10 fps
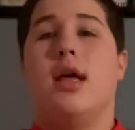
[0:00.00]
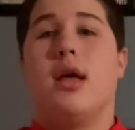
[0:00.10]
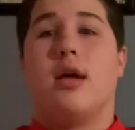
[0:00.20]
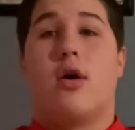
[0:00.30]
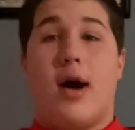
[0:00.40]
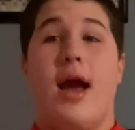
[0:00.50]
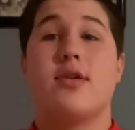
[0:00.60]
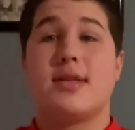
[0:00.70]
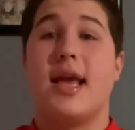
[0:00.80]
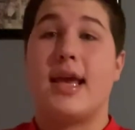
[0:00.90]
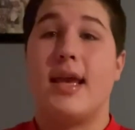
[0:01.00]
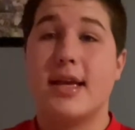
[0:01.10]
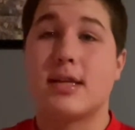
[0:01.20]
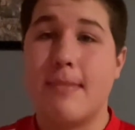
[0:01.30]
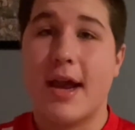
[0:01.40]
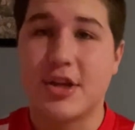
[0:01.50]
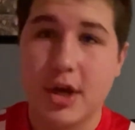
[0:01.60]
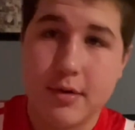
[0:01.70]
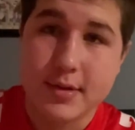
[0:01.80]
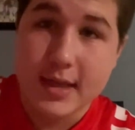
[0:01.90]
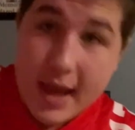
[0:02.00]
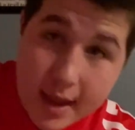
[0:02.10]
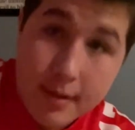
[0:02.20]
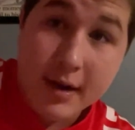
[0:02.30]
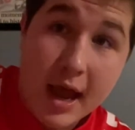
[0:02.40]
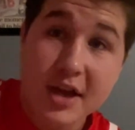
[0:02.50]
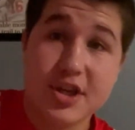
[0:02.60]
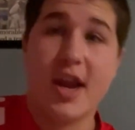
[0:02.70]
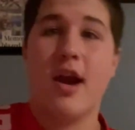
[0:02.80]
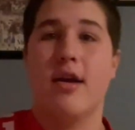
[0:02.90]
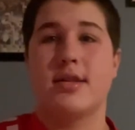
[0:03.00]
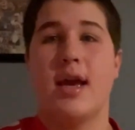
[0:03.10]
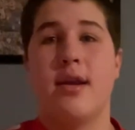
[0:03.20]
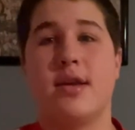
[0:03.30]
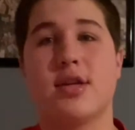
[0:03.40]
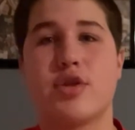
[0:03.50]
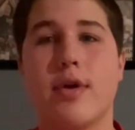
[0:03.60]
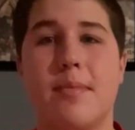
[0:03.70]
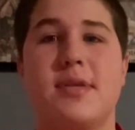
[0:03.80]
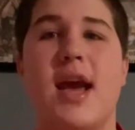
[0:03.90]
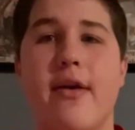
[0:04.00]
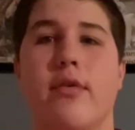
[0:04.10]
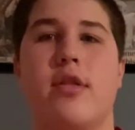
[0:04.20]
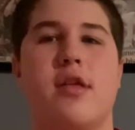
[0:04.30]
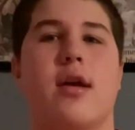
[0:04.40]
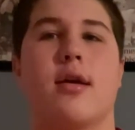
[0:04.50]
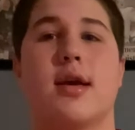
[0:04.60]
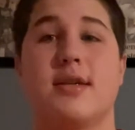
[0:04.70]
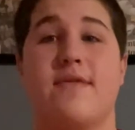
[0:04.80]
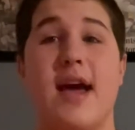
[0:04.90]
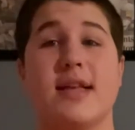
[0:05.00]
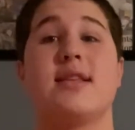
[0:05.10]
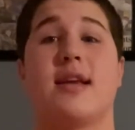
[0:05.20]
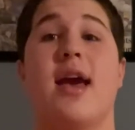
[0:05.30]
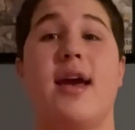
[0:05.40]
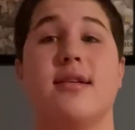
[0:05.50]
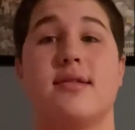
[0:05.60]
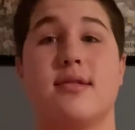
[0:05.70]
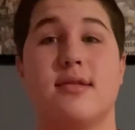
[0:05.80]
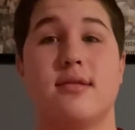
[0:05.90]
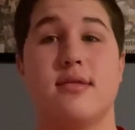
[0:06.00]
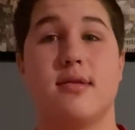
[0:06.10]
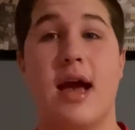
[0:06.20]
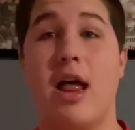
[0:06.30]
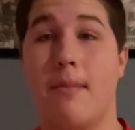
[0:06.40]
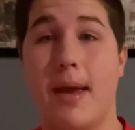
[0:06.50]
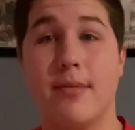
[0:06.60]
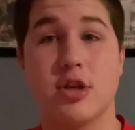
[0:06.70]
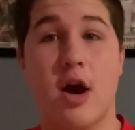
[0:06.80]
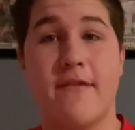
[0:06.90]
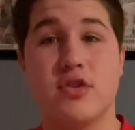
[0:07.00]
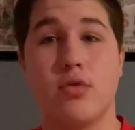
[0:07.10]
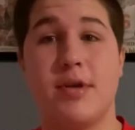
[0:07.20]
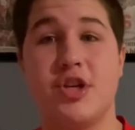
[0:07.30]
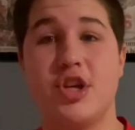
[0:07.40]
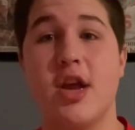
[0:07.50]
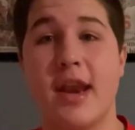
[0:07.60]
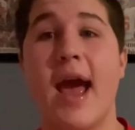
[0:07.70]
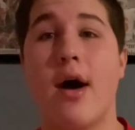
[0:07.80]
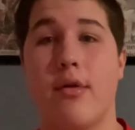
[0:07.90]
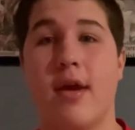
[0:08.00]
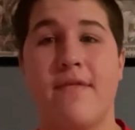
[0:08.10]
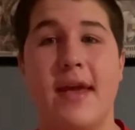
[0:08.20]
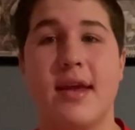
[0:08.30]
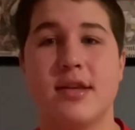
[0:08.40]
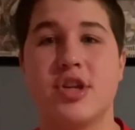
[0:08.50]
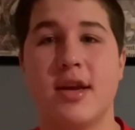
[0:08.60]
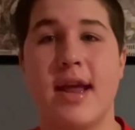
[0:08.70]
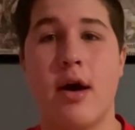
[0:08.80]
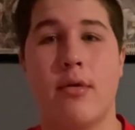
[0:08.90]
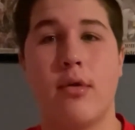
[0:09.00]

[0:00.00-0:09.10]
Ohio State can get to Mac Jones and Najee Harris and disrupt everything. Because if that's the case, Alabama's offense will be shut down if they can shut down.